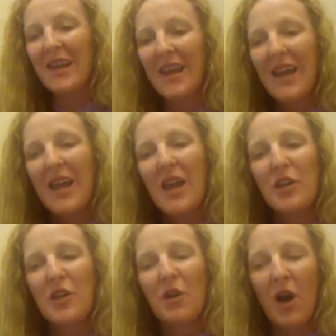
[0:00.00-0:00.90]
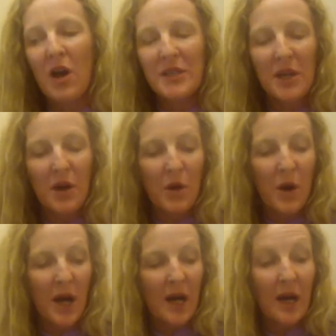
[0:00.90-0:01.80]
And you're
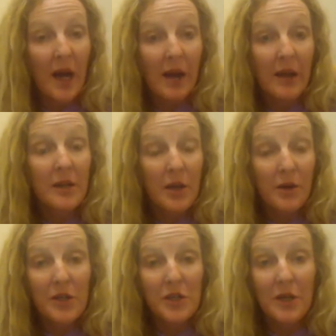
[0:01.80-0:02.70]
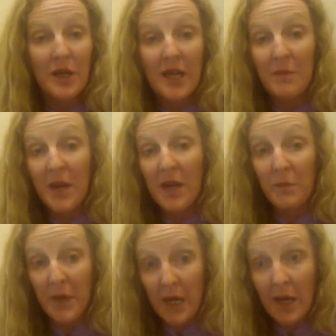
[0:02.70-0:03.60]
also, I'd encourage you to email
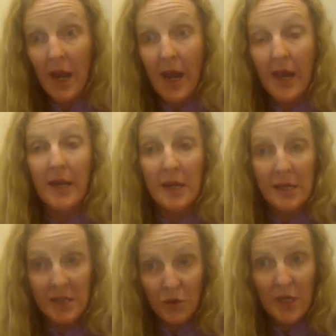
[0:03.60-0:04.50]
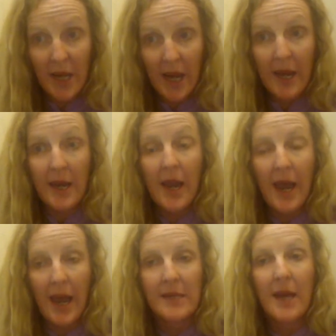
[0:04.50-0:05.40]
me at
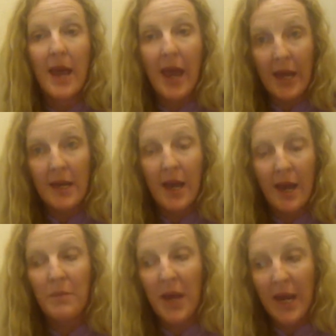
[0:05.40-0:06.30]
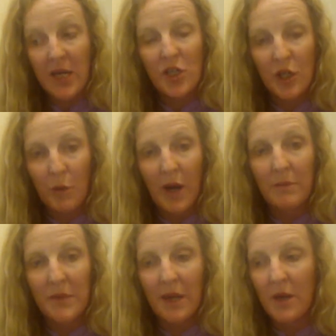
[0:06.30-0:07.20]

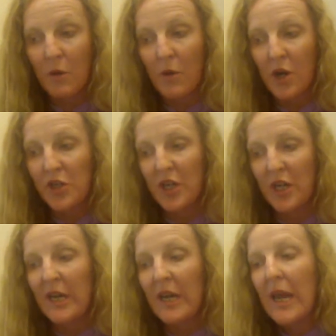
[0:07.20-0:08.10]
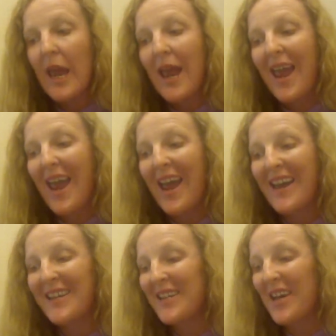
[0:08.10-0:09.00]
historyday@nmhum.org.
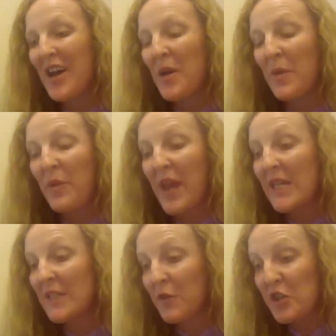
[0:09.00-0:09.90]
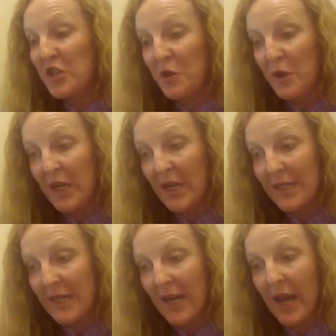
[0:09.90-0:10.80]
And thanks for tuning
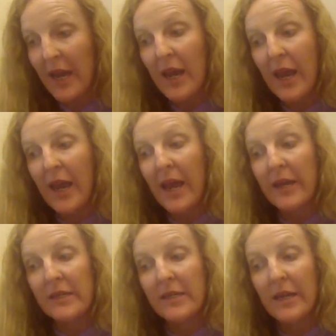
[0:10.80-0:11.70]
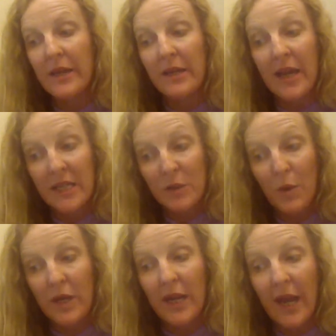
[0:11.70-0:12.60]
in today. And the next
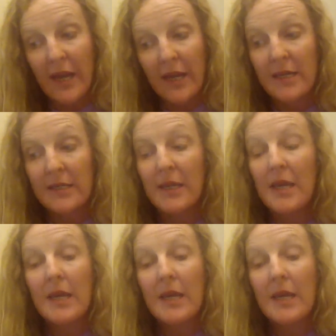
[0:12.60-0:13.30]
one again is